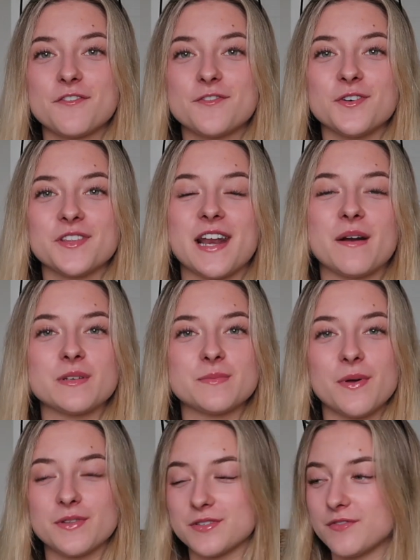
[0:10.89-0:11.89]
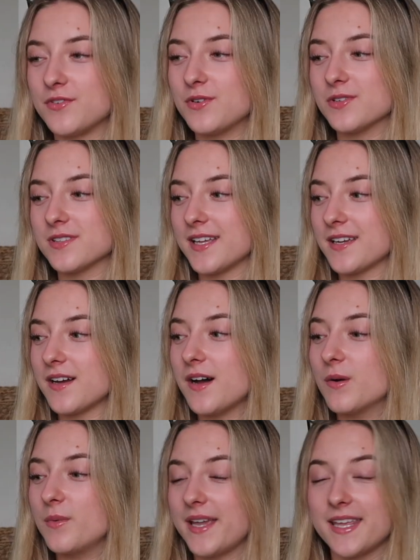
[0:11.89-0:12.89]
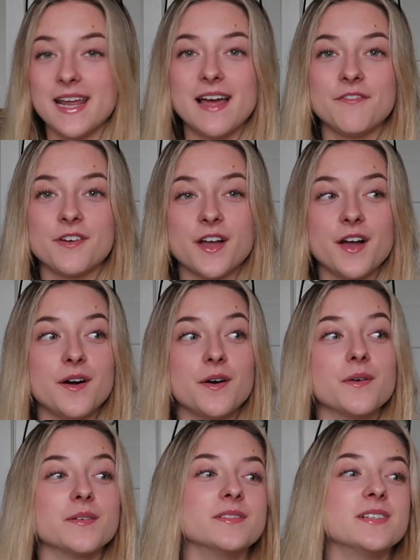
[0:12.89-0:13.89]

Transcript: fold that I was supposed to fold like a week and a half ago.